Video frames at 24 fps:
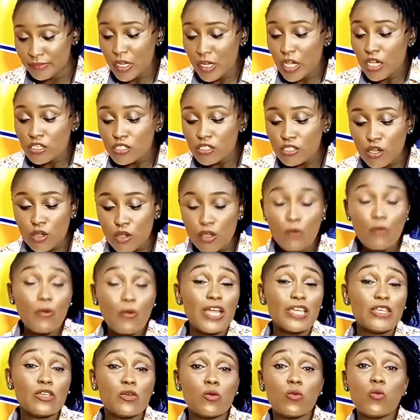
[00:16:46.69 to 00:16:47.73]
So when
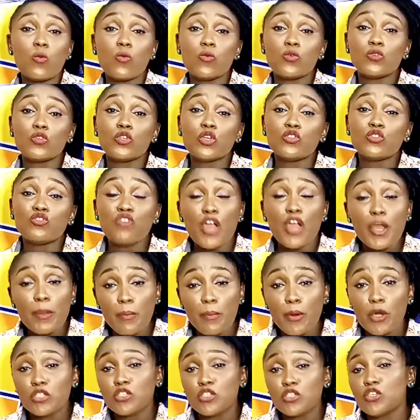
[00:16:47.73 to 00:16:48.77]
your drawing
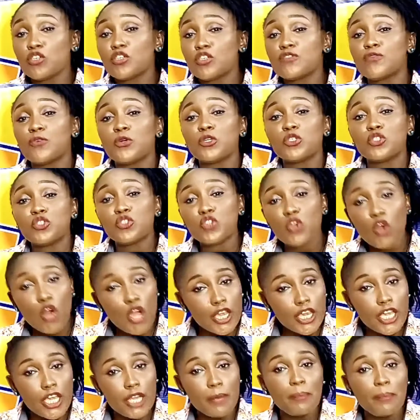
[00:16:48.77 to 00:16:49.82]
board you use for
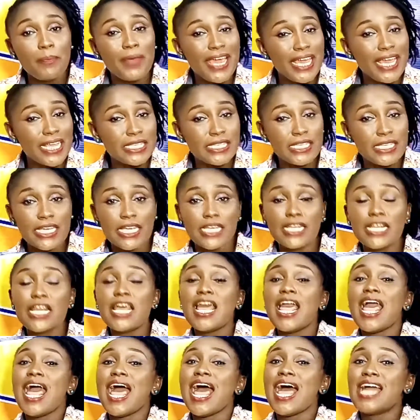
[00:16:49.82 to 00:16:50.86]
drawing, painting,
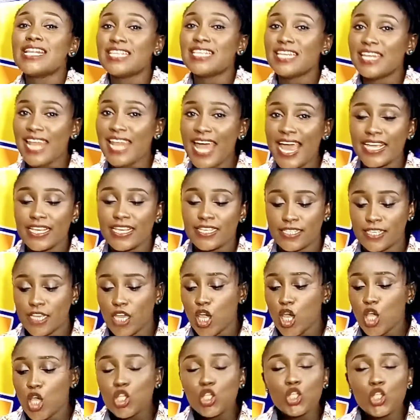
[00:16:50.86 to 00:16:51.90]
and the likes,
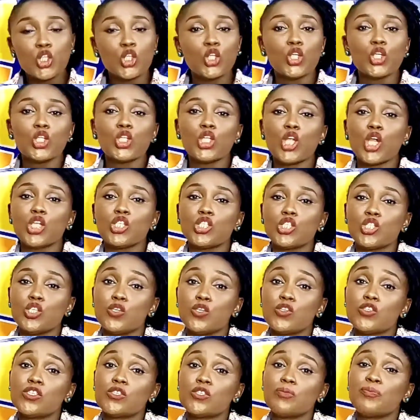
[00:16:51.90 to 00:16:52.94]
do not
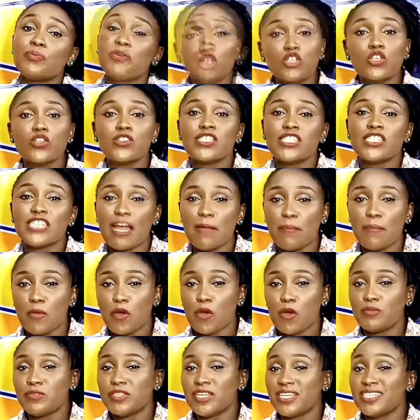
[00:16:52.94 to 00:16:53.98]
use sharp
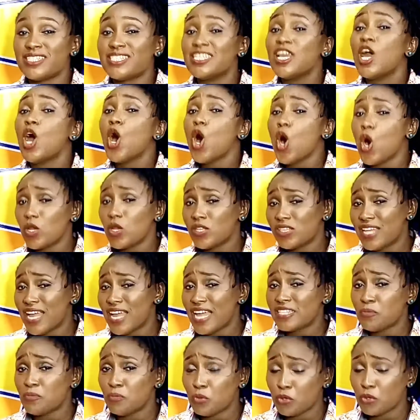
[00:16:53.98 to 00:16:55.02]
objects on
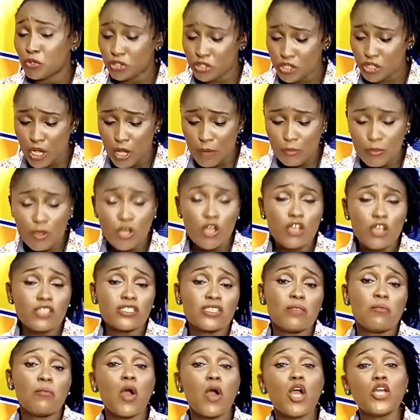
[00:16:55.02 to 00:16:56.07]
that board, because the
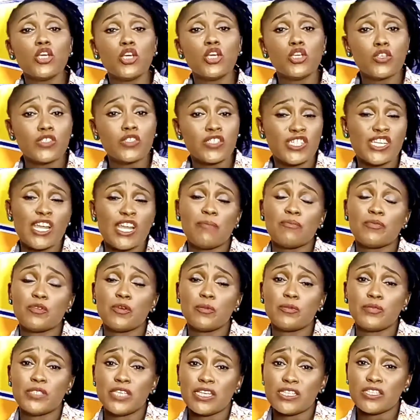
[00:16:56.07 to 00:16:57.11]
more you use sharp
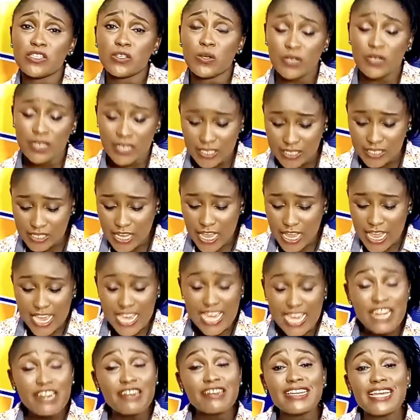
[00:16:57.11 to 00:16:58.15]
objects on it, it
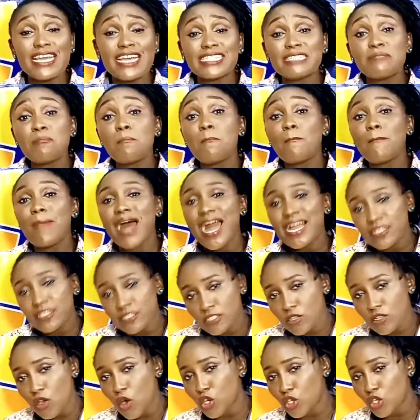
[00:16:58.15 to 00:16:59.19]
creates
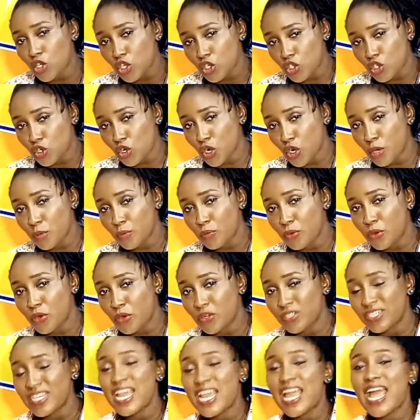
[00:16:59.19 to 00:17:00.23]
marks on your drawing board,
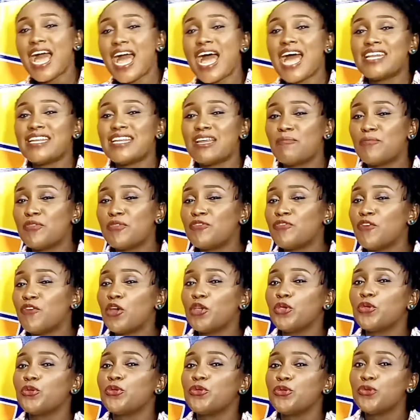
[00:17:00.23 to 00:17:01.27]
and then before
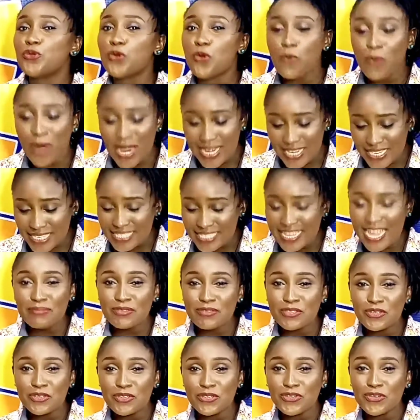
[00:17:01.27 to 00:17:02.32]
you know, when it's time
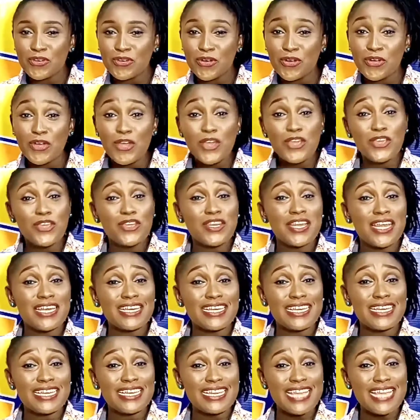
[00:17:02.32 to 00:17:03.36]
to draw, you then
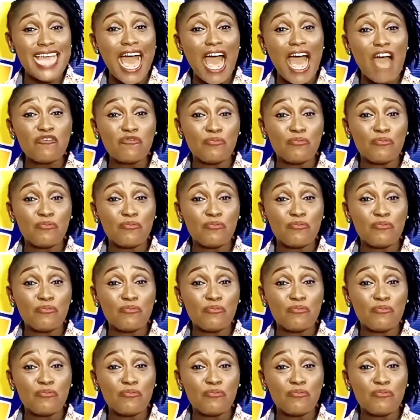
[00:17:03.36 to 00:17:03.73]
have